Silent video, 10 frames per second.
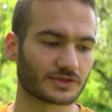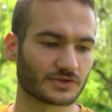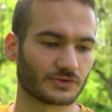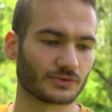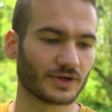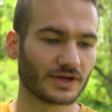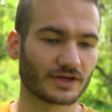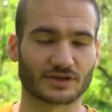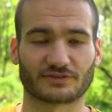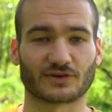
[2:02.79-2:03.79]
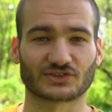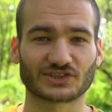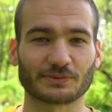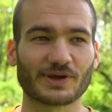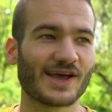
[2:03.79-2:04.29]
to, you know, fall
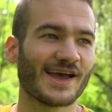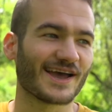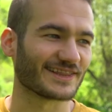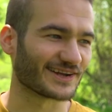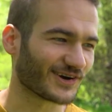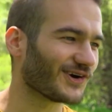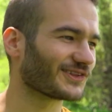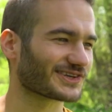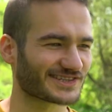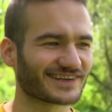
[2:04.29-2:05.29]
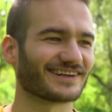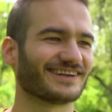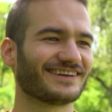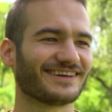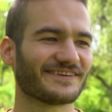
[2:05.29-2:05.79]
asleep. And then all of a
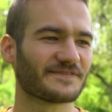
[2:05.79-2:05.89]
sudden,